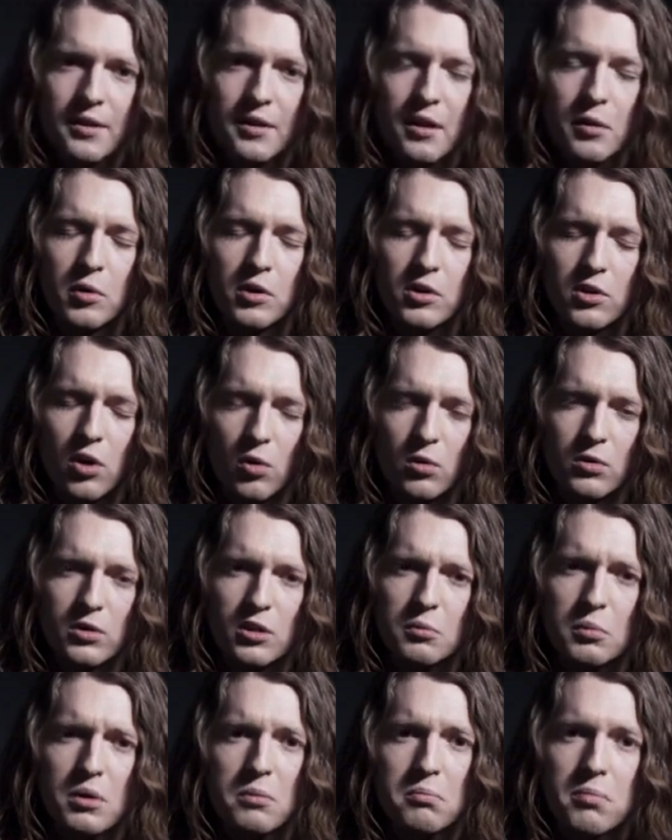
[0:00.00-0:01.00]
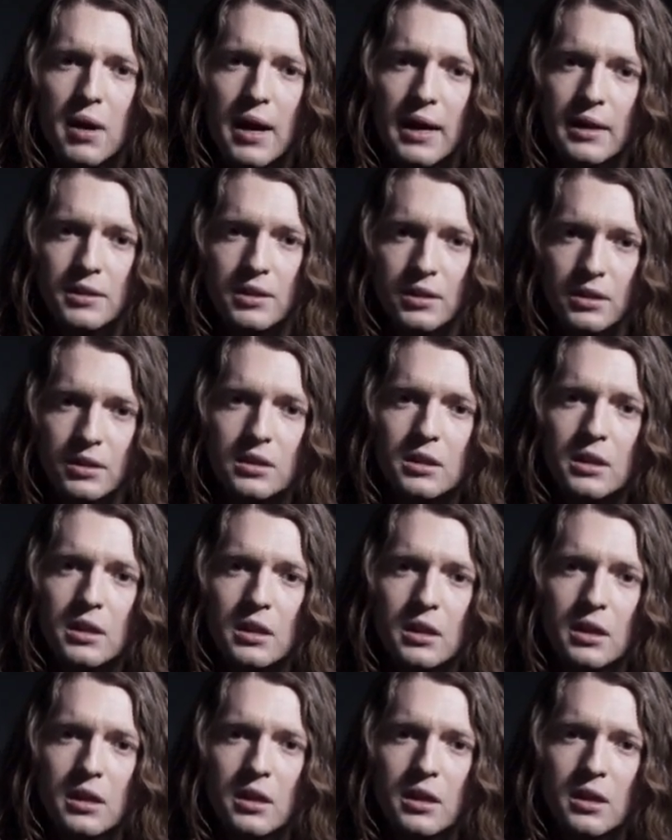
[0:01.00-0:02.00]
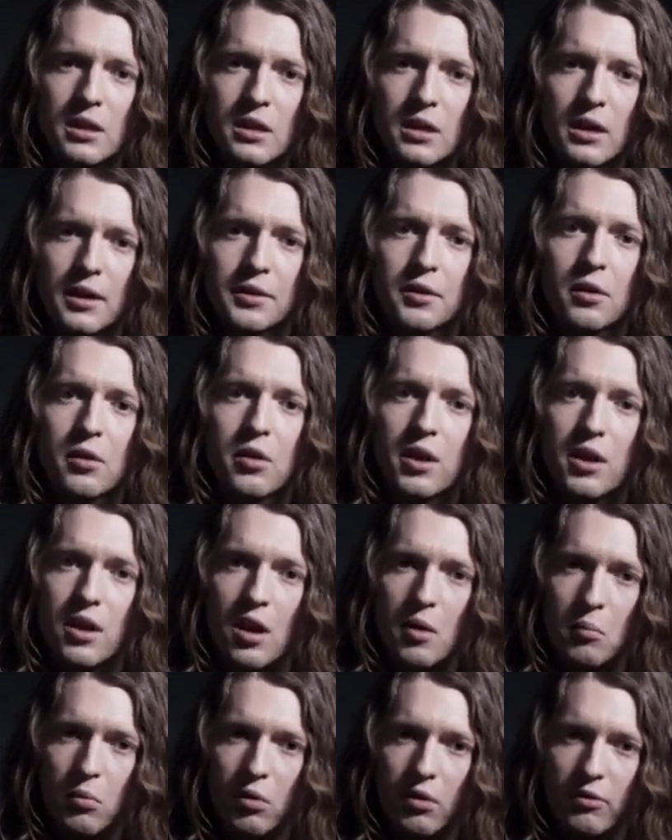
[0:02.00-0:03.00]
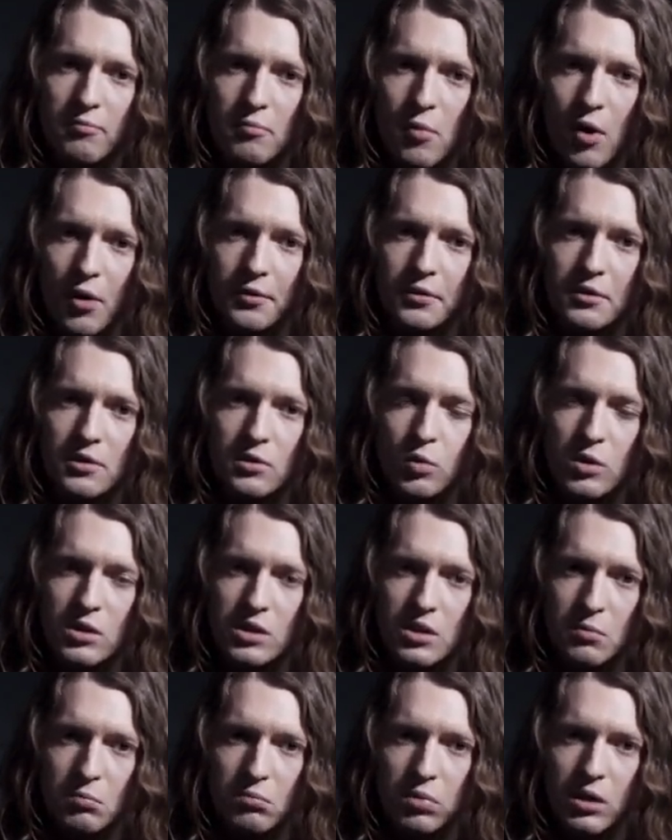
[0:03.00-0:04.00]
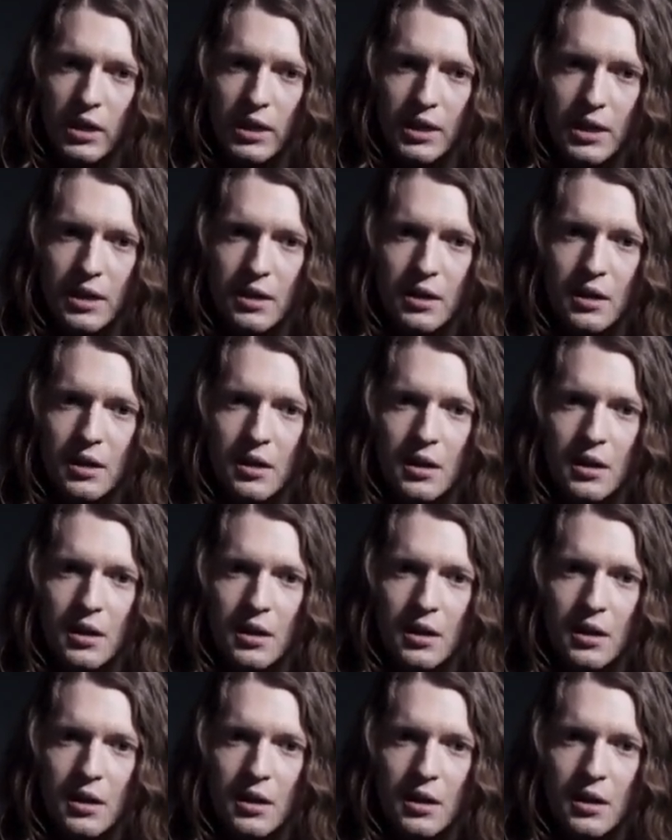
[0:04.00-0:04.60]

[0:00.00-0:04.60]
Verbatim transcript: They were told to be patient until the number of martyrs was completed.